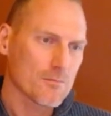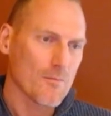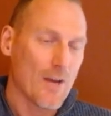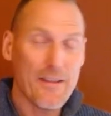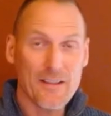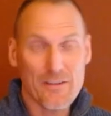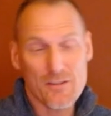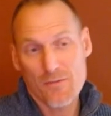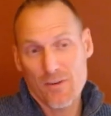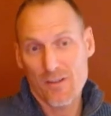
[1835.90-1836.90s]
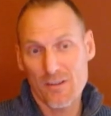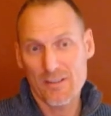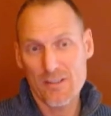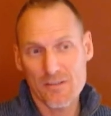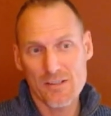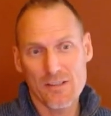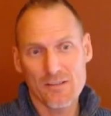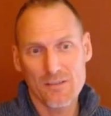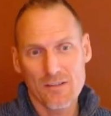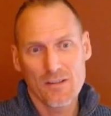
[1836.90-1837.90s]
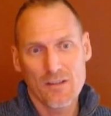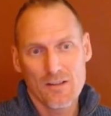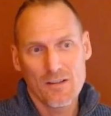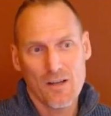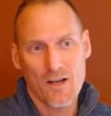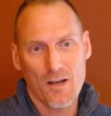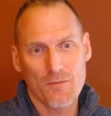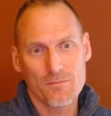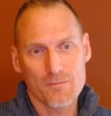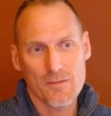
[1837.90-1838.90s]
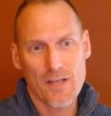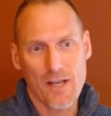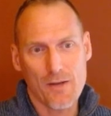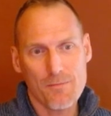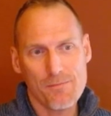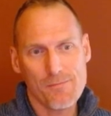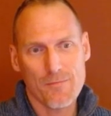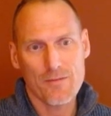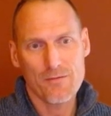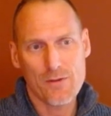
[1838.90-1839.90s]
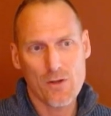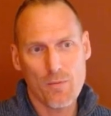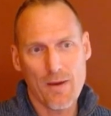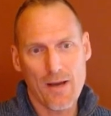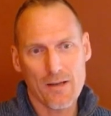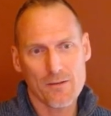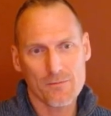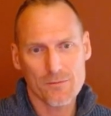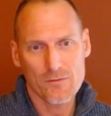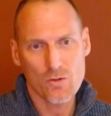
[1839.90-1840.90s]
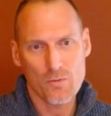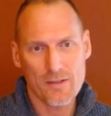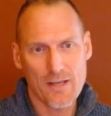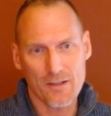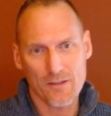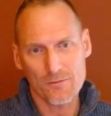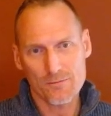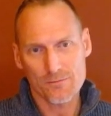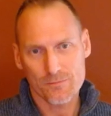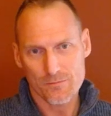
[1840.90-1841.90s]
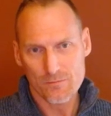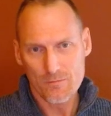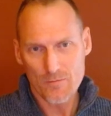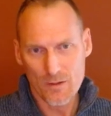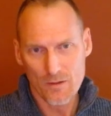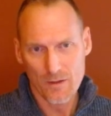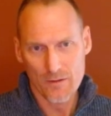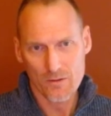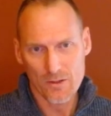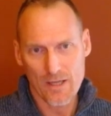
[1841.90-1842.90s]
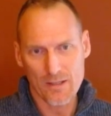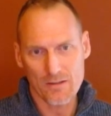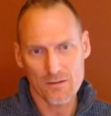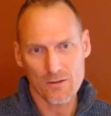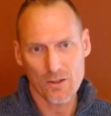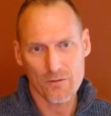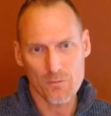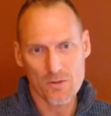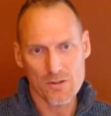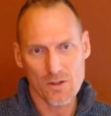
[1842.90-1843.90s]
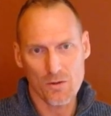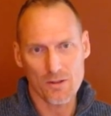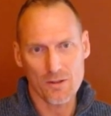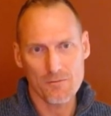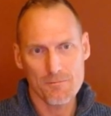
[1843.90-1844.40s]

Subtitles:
I think that was a very interesting game. If we go back to the beginning, kind of look at it a little bit more slowly,